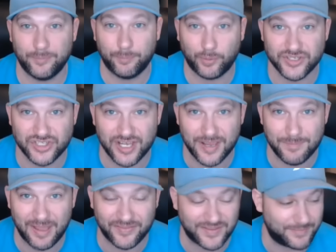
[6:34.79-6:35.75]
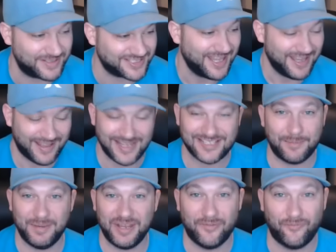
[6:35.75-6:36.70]
appreciate about them. It's, that's
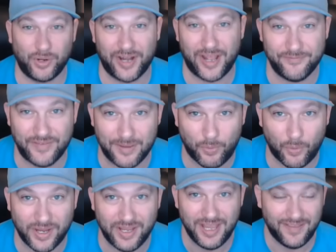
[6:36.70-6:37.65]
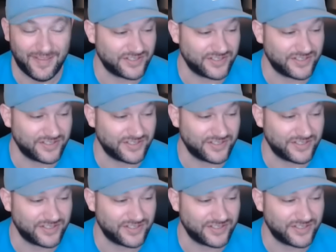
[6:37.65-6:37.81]
not being a Fortnite fanboy.